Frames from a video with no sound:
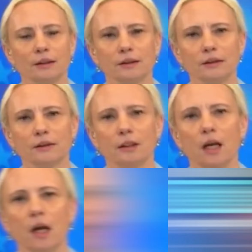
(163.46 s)
what he
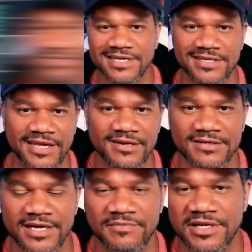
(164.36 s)
means, unless they later
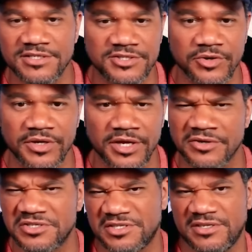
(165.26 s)
claim that he's joking
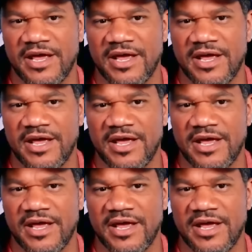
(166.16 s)
or just